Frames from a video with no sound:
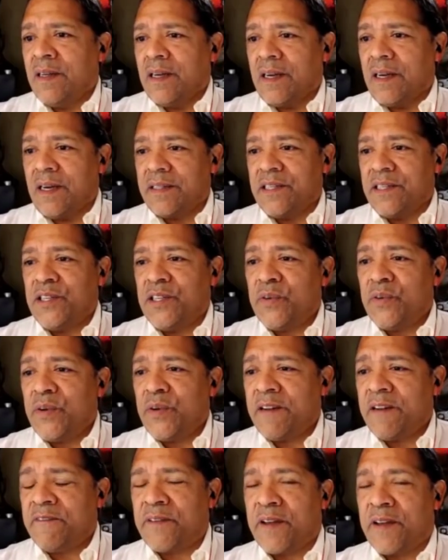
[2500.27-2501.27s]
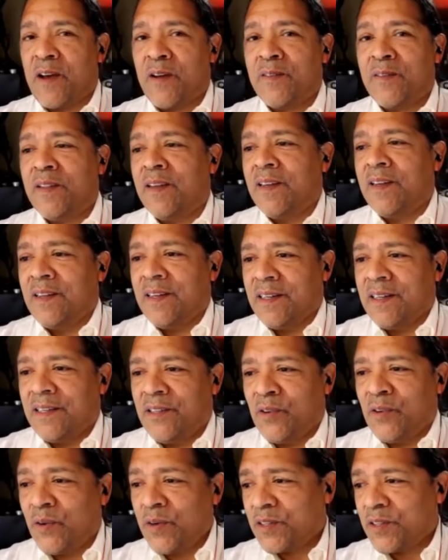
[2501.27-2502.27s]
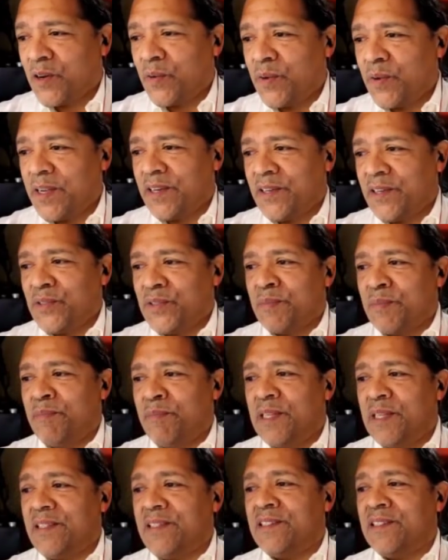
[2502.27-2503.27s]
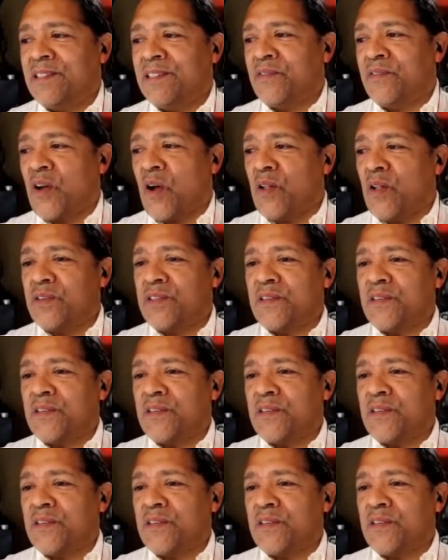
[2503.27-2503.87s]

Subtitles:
The UN found North Korea used millions of dollars of